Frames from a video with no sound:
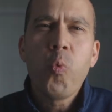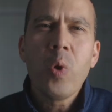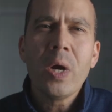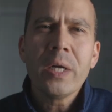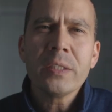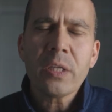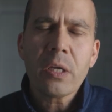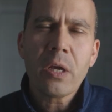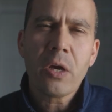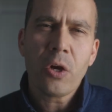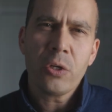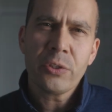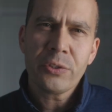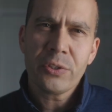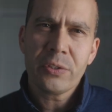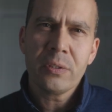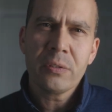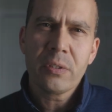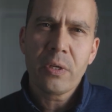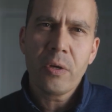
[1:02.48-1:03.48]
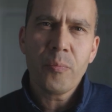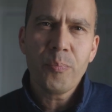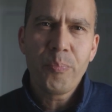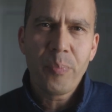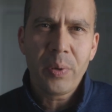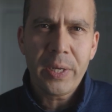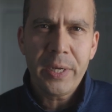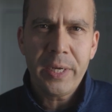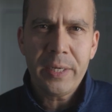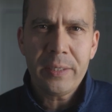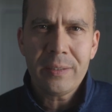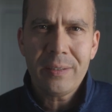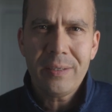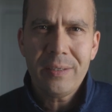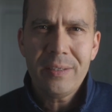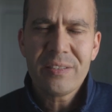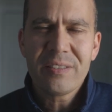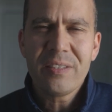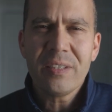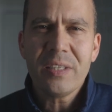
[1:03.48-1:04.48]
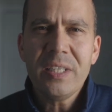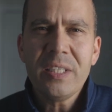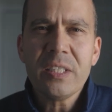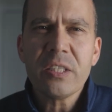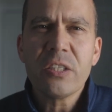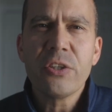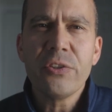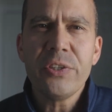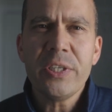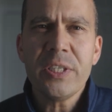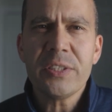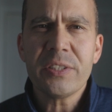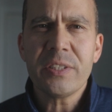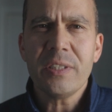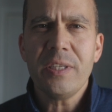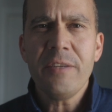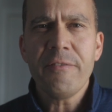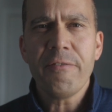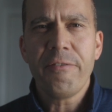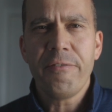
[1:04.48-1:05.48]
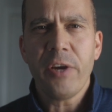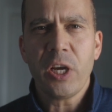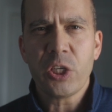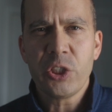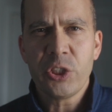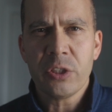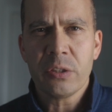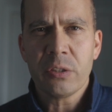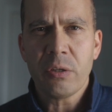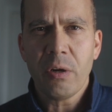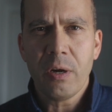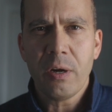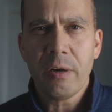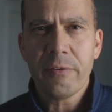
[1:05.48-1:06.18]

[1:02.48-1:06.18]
one constant complaint is the increased infection